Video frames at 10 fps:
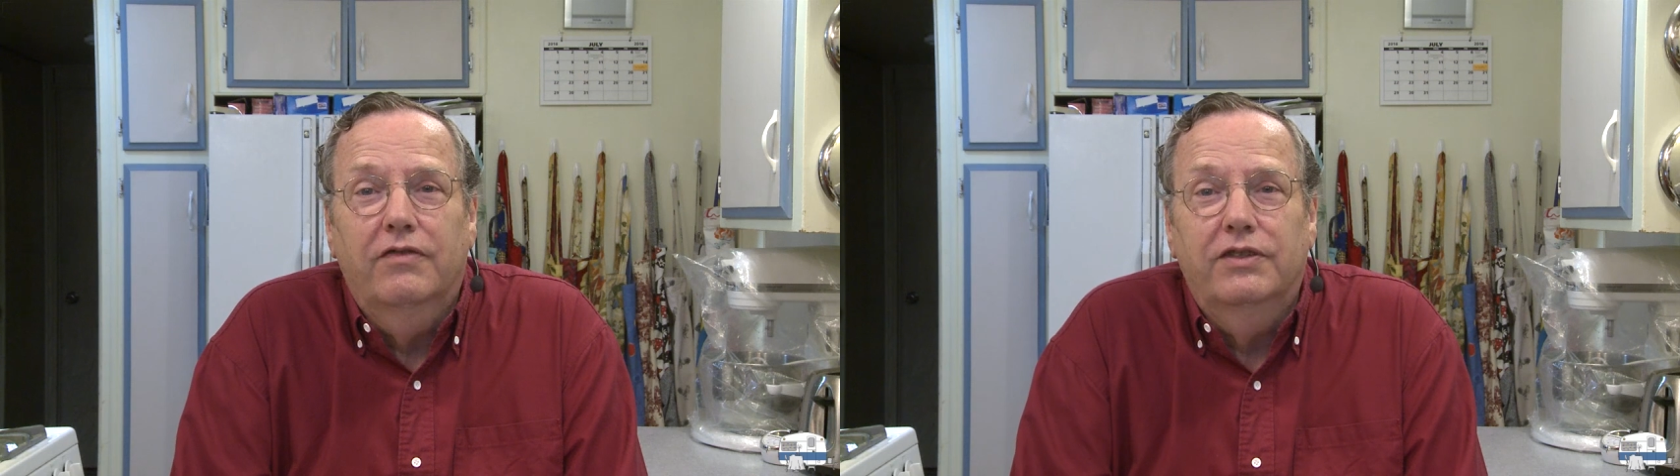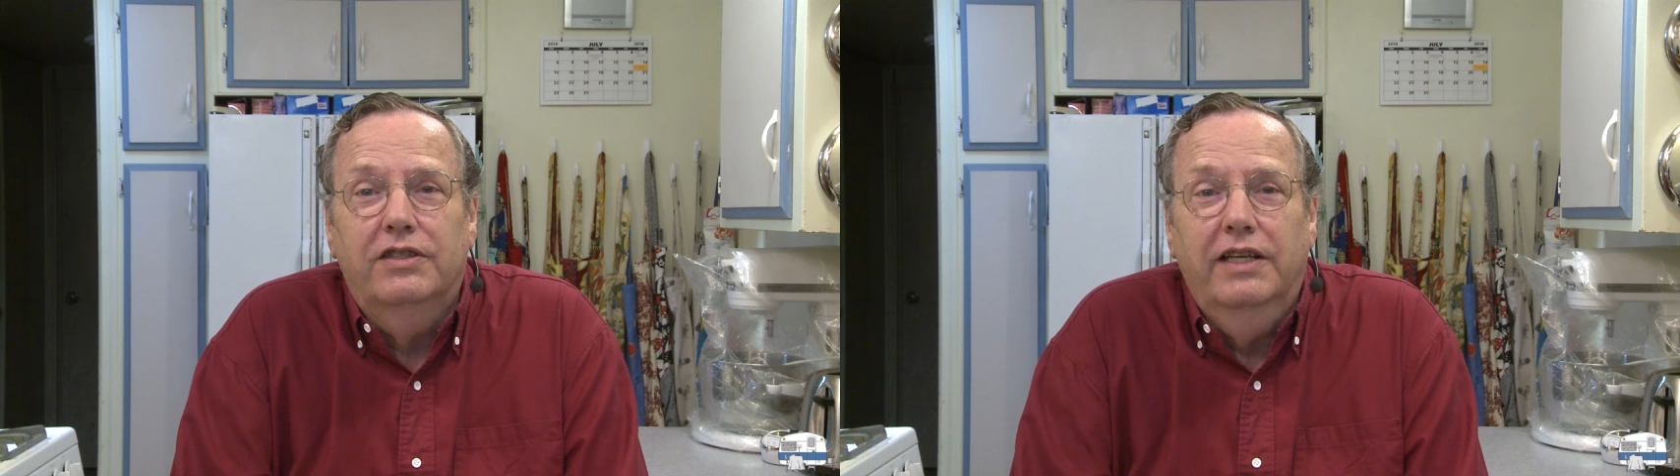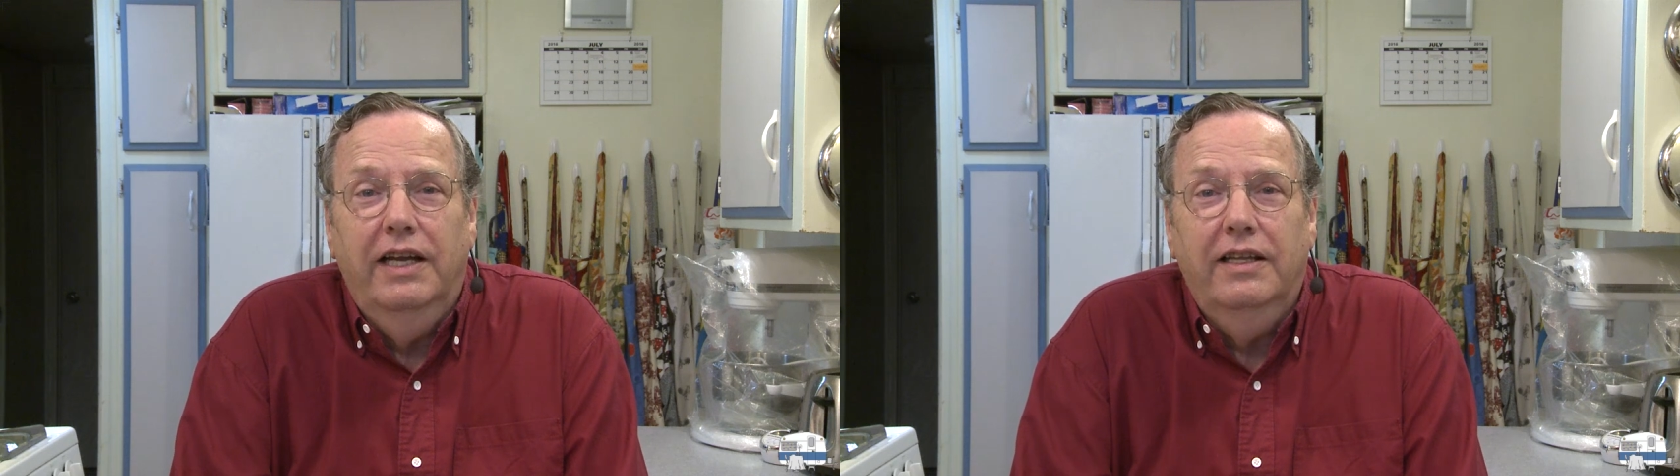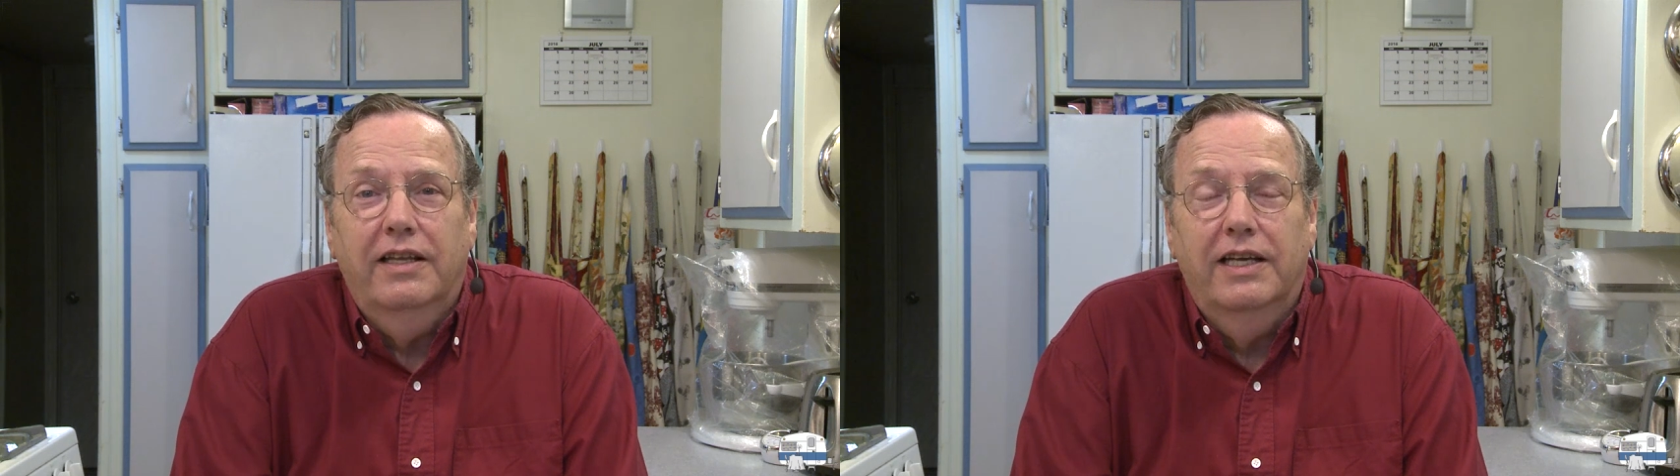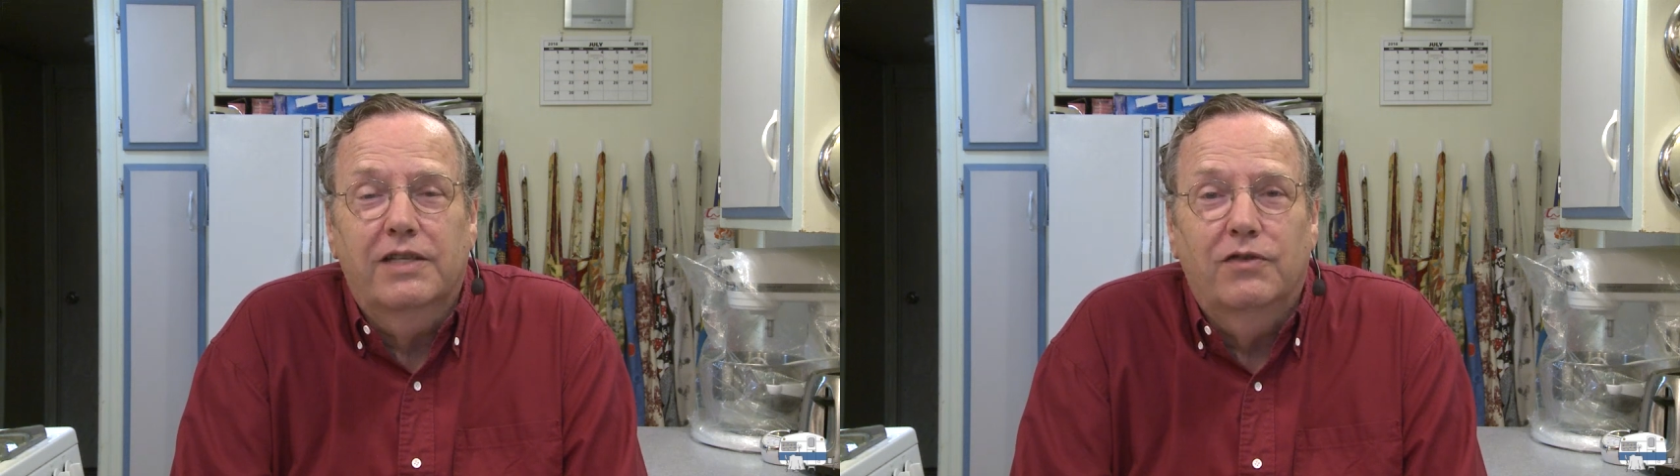for today.
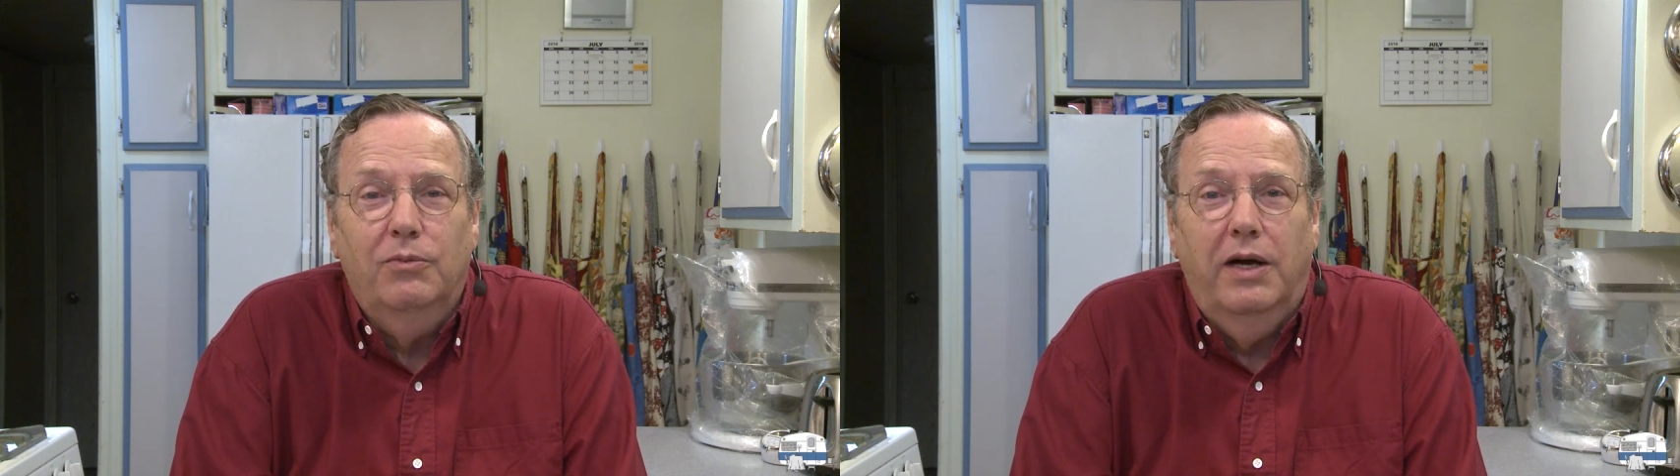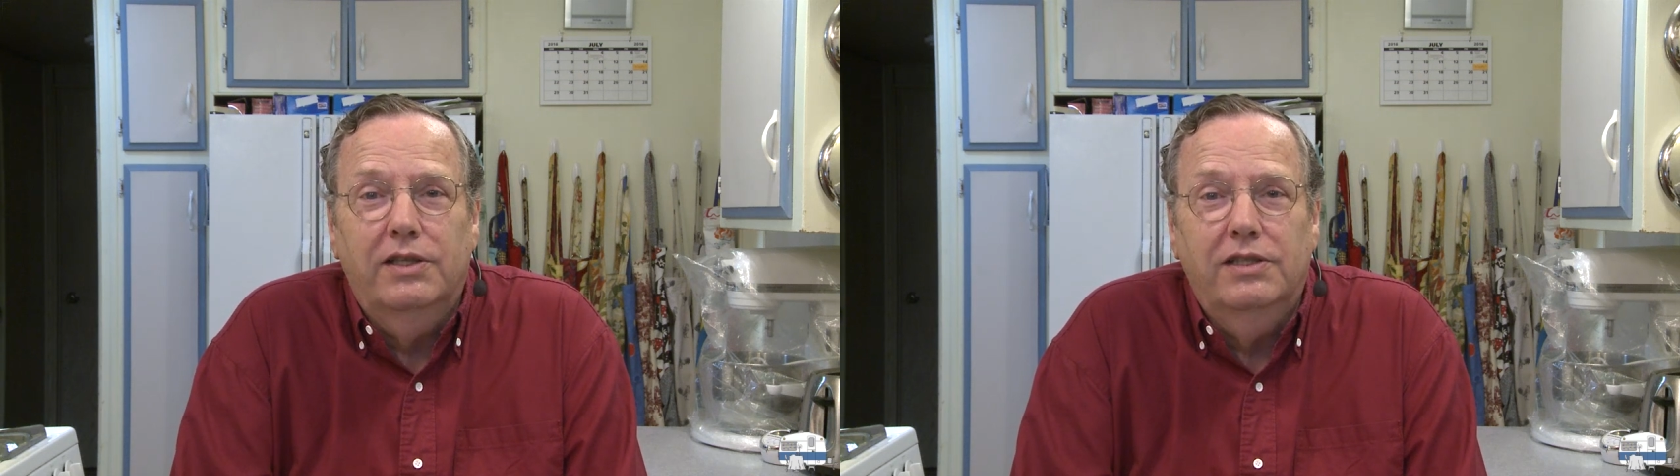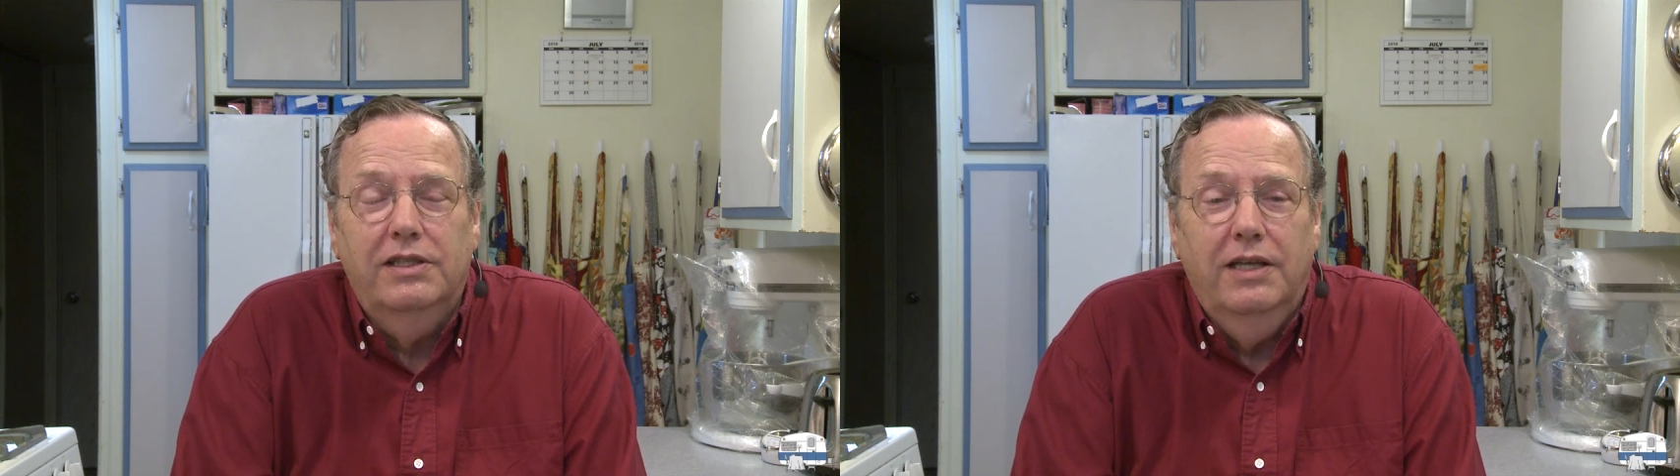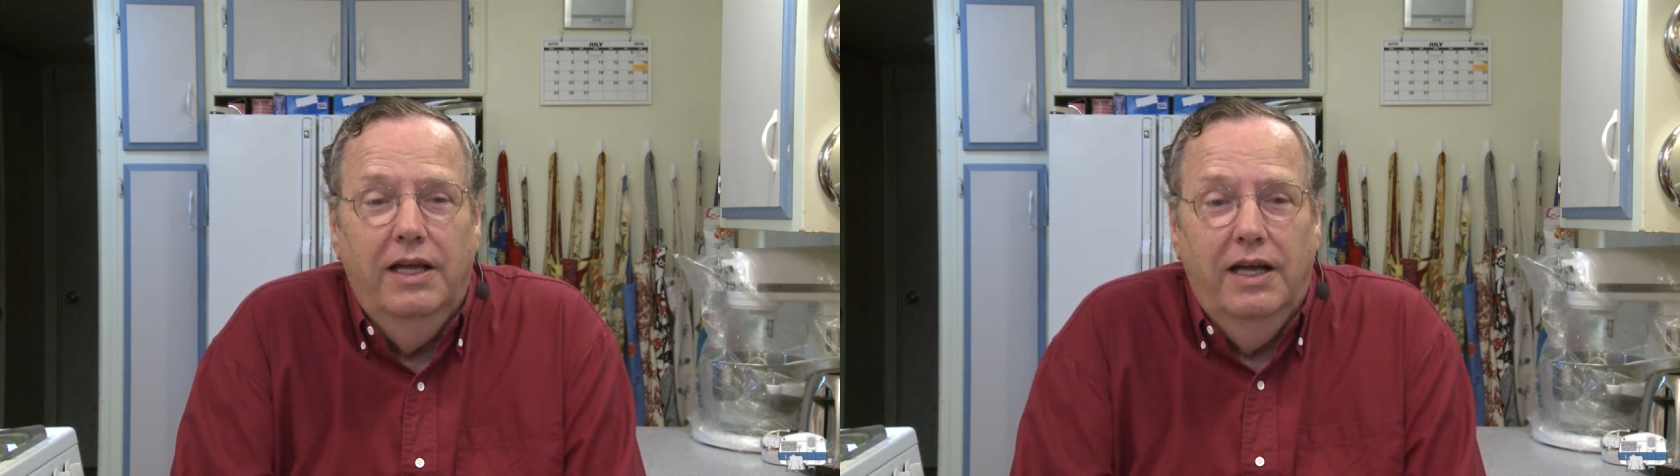Thanks for watching.